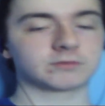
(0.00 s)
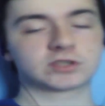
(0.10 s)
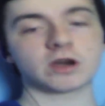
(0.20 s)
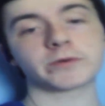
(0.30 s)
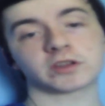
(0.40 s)

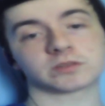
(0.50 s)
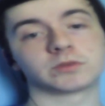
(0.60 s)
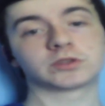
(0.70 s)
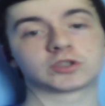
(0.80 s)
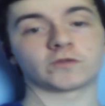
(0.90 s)
It was good.
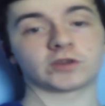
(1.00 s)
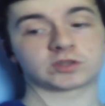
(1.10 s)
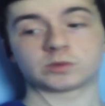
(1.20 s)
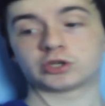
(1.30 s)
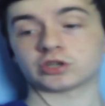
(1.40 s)
We got some new
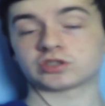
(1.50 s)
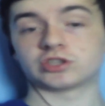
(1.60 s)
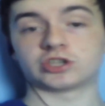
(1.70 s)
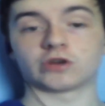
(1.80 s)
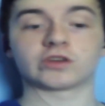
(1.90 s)
stuff. We got some new
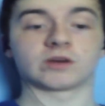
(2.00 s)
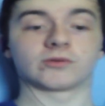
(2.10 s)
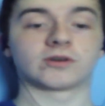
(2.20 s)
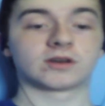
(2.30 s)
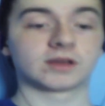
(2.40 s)
shots of the
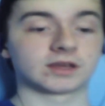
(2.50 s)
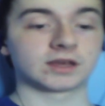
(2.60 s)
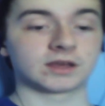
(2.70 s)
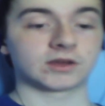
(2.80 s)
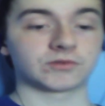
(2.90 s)
Joker, but...
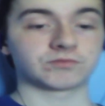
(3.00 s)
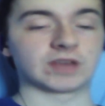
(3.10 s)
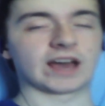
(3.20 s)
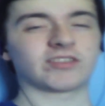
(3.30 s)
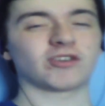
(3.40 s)

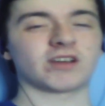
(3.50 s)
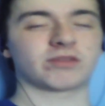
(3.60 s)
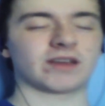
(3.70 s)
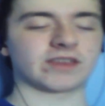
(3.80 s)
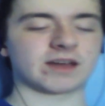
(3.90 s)
Yeah,
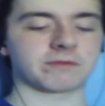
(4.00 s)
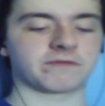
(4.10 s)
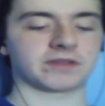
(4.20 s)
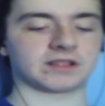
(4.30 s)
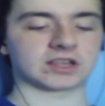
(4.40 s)
I
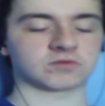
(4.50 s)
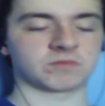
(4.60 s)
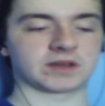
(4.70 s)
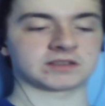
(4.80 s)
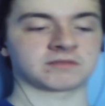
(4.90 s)
think I prefer the
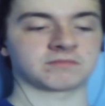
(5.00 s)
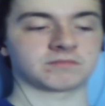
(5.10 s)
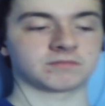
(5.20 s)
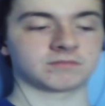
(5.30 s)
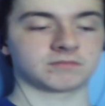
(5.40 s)
last one better.